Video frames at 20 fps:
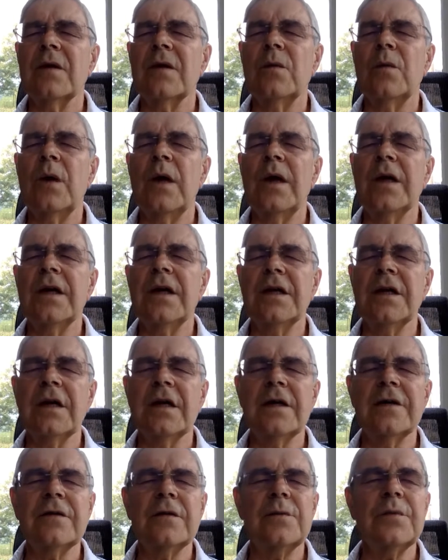where you're
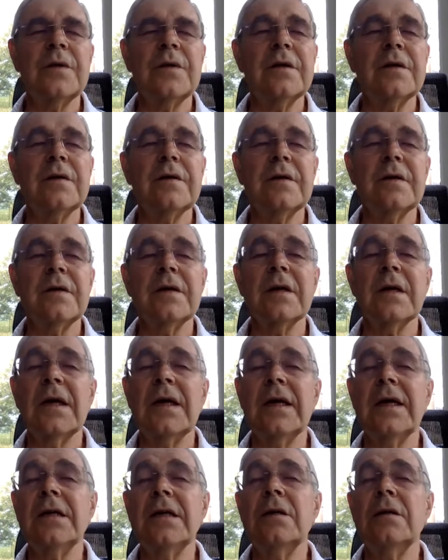neither breathing
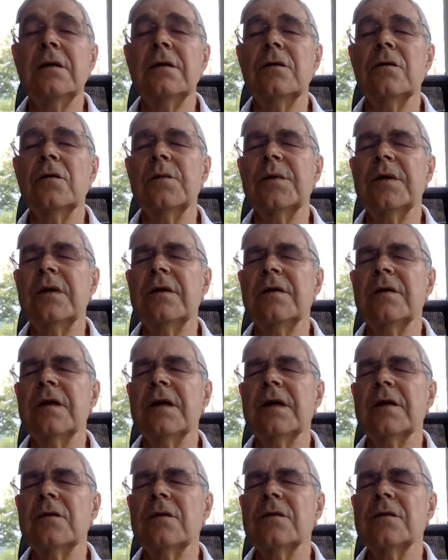in nor breathing
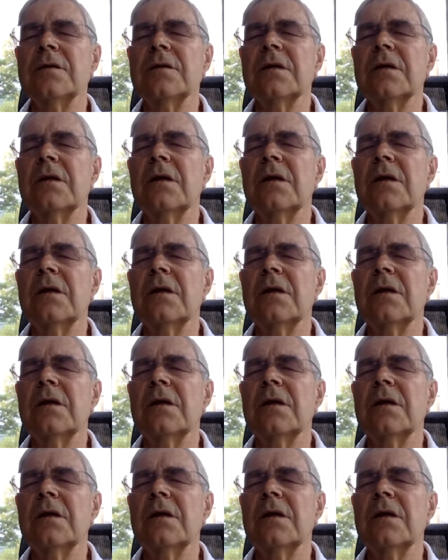out,